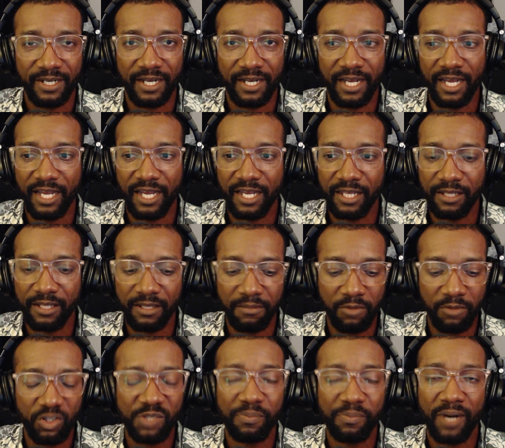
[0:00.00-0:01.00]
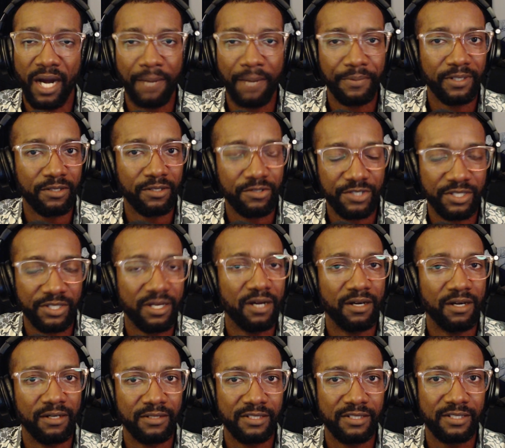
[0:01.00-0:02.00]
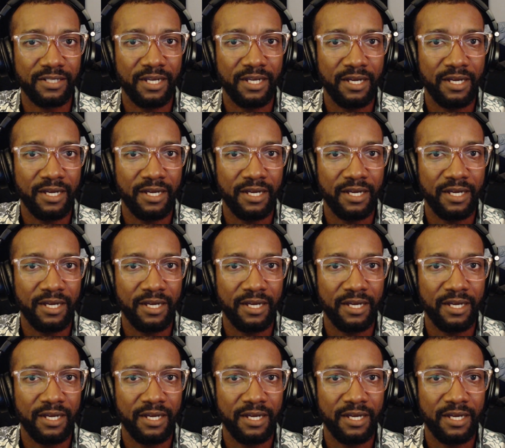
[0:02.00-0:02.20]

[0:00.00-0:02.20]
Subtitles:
and the most popular songs